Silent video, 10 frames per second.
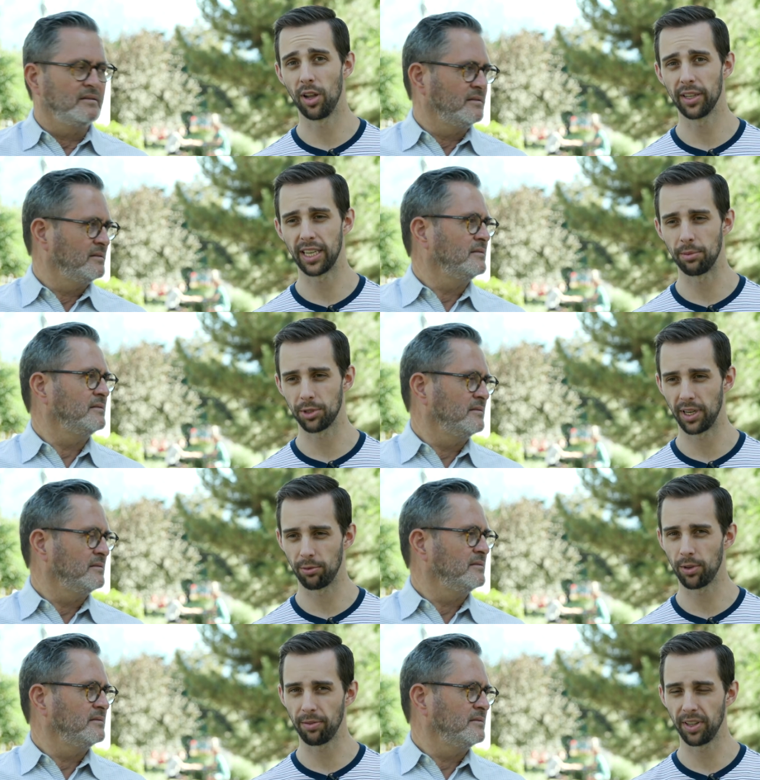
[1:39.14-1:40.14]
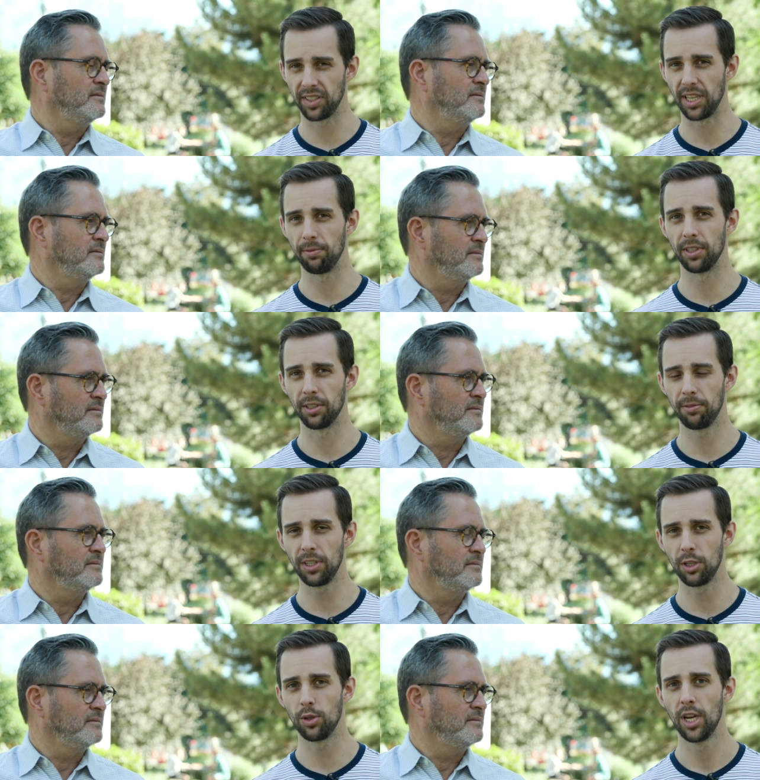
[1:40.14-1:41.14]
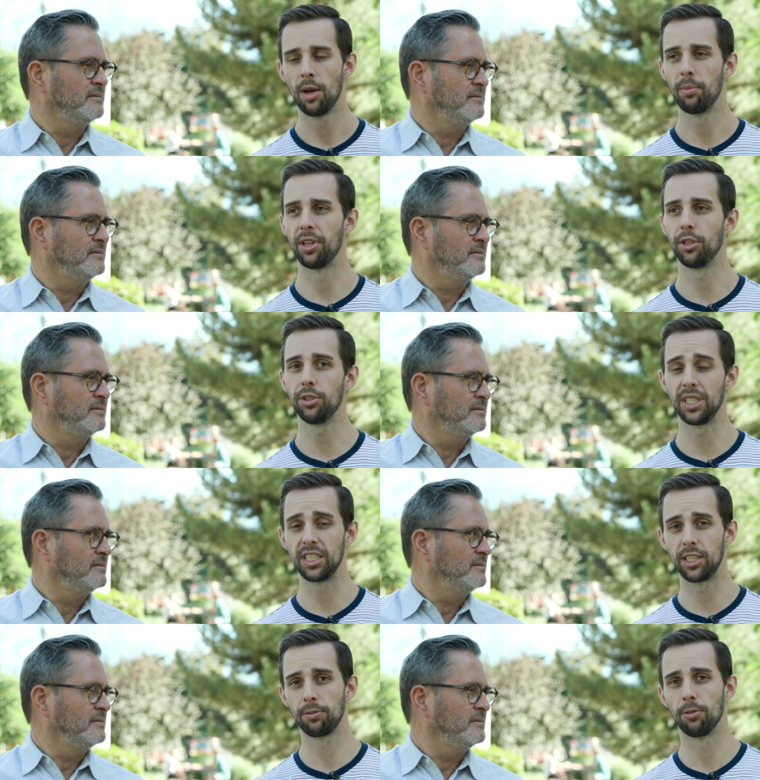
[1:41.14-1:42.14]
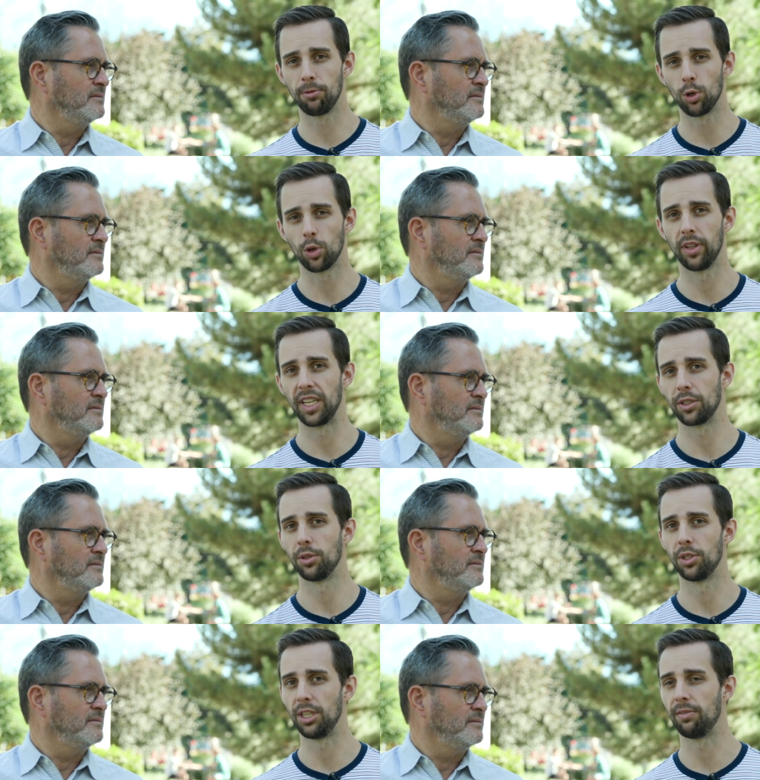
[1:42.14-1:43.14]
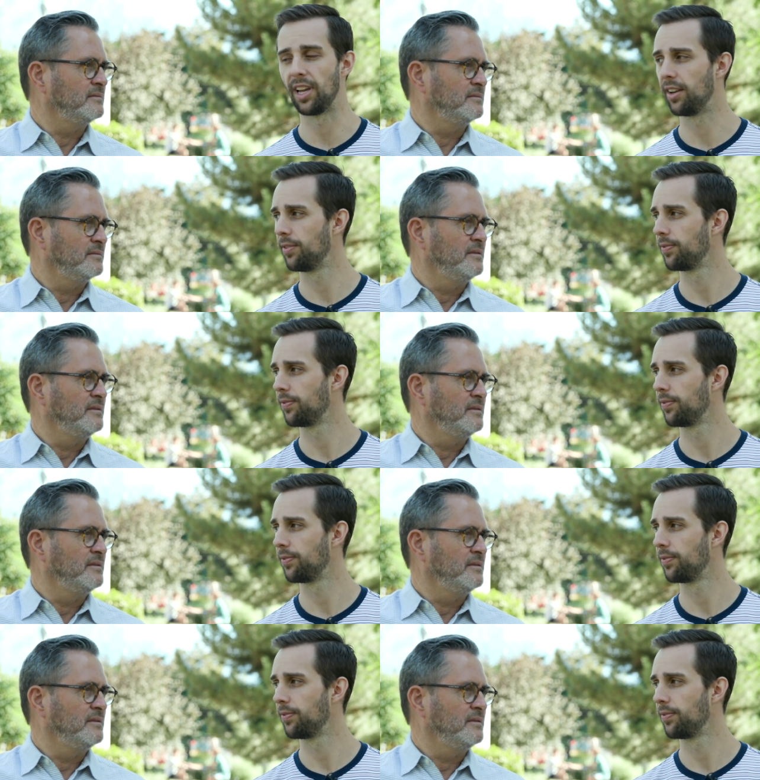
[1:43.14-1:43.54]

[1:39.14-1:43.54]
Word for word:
Speaker 1: all the cameras are going to have roughly the same field of view, but they're using different focal lengths to achieve that.